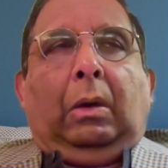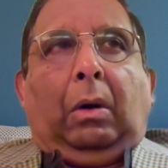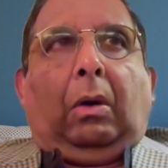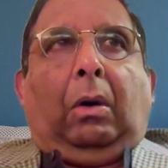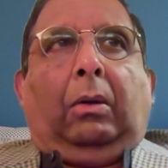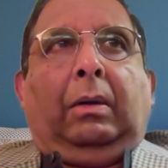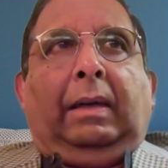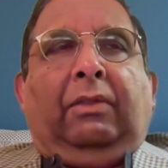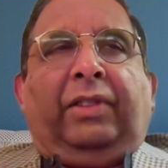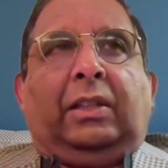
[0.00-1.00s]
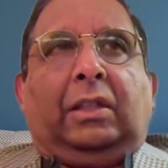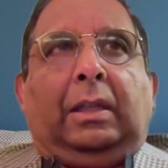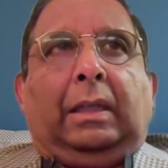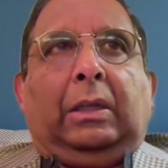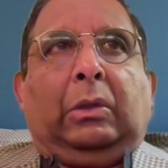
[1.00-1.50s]
on infection
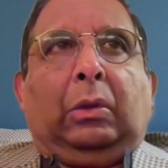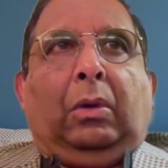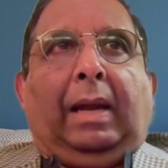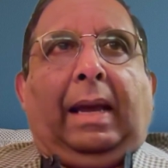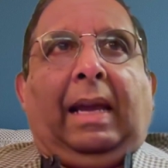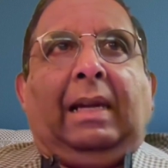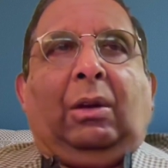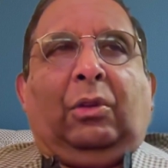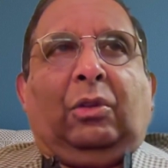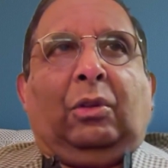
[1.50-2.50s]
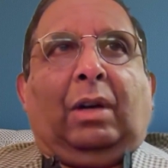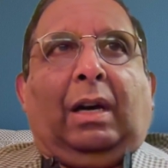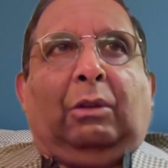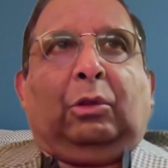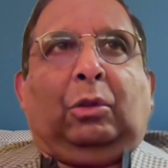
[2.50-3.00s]
control and also
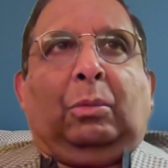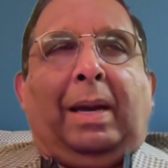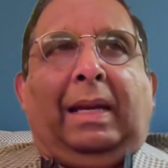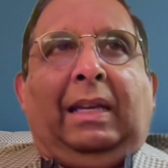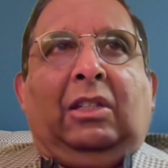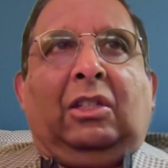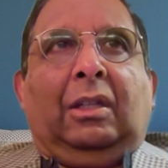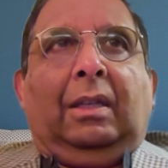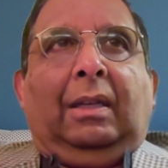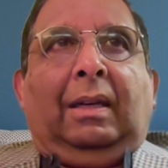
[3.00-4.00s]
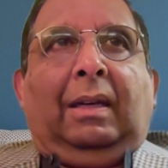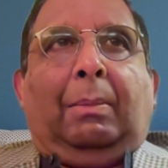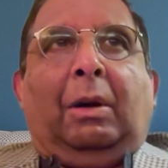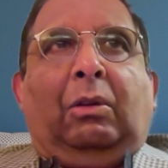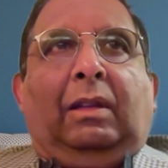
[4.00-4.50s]
how to manage
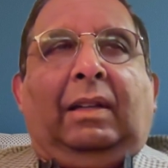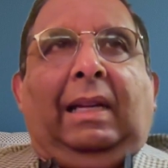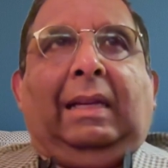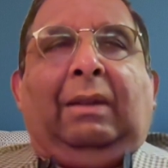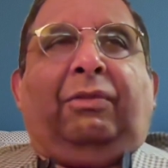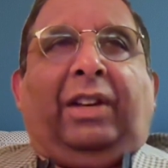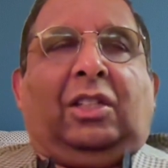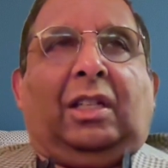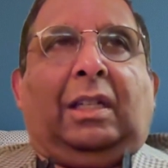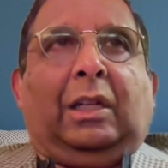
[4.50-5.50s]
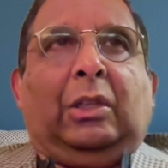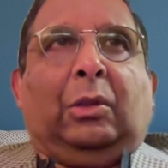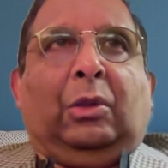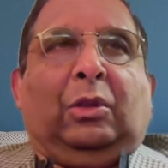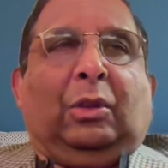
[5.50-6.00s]
about green infection
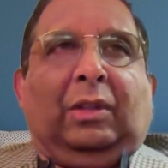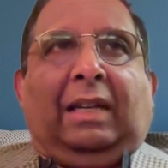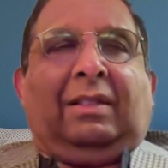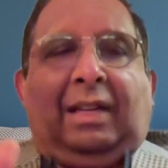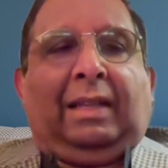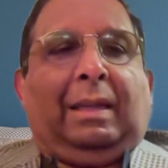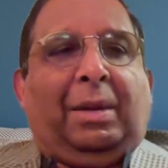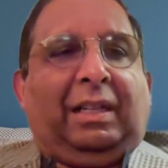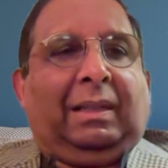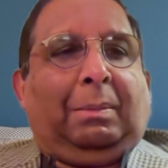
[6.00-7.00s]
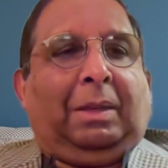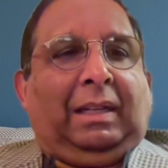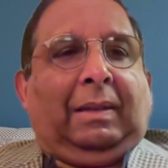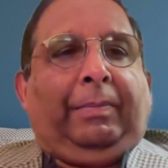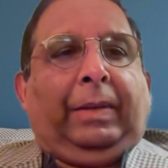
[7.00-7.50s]
control. So that's another matter. But
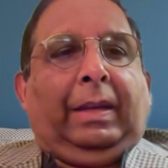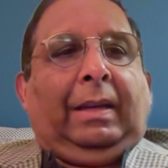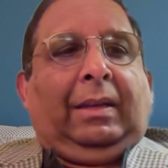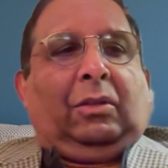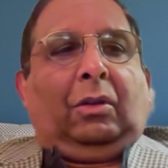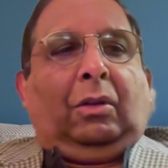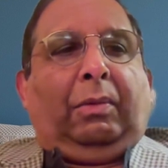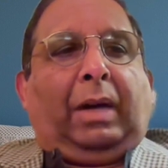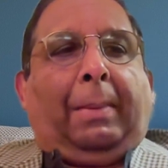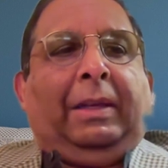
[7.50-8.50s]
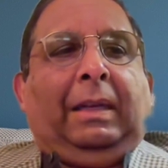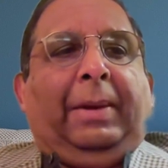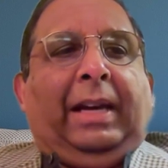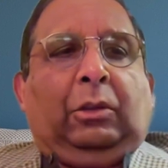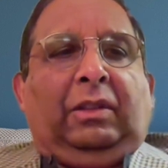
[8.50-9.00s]
so coming
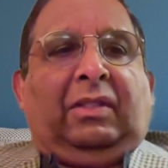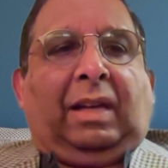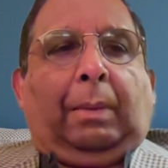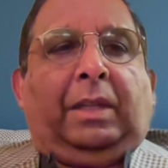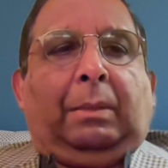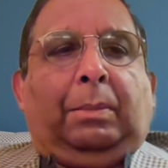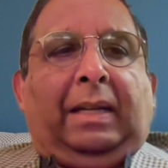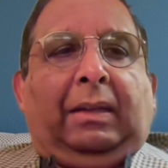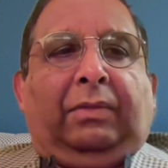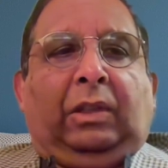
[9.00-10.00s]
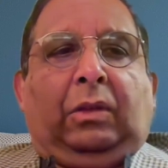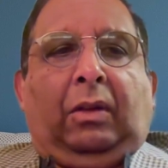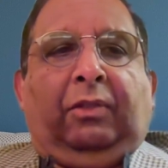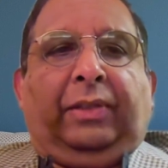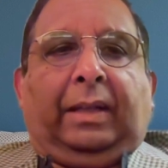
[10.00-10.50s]
back to the subject matter of the
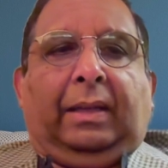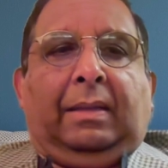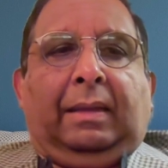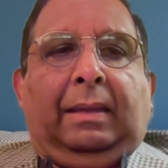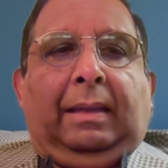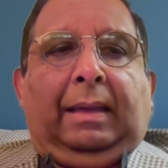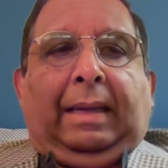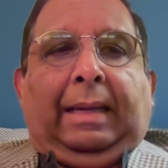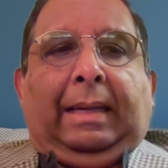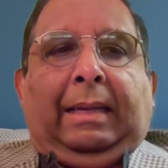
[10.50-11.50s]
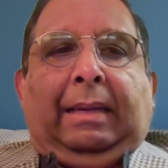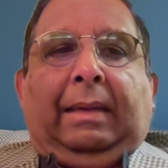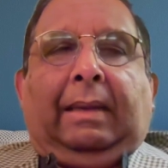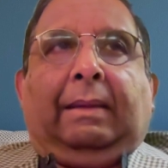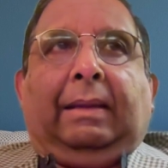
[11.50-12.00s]
conference,
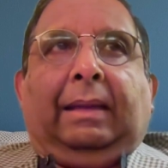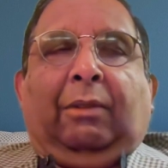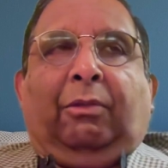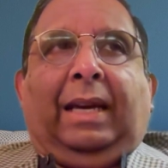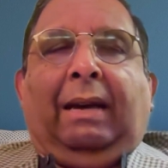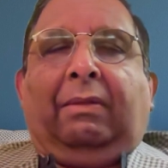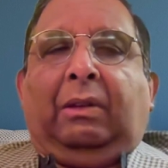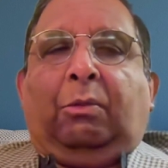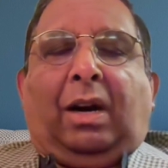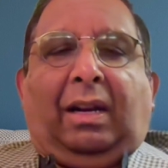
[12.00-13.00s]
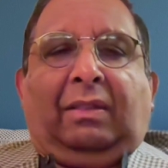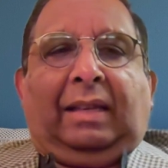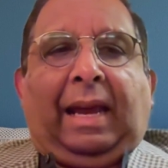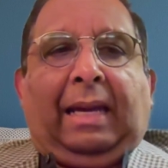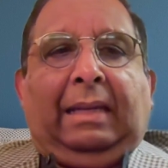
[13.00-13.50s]
we have a vast
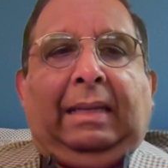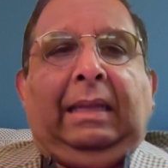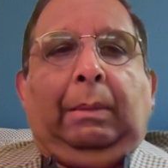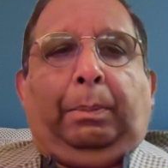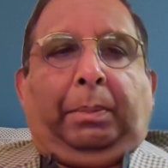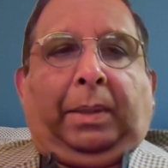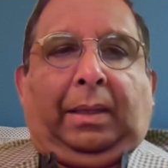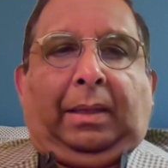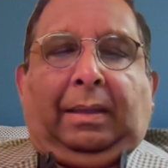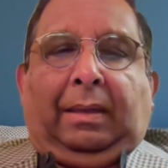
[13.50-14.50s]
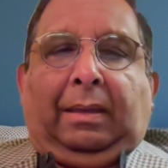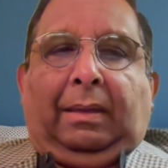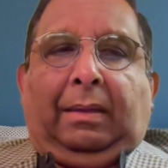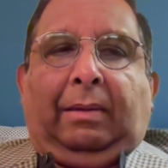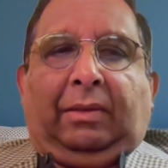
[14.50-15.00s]
and deep
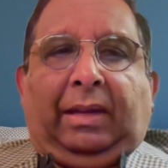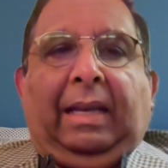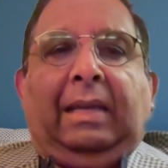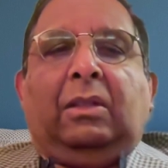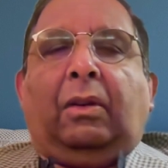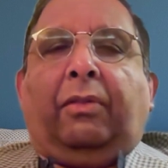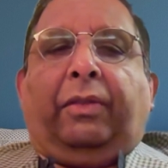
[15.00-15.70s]
range of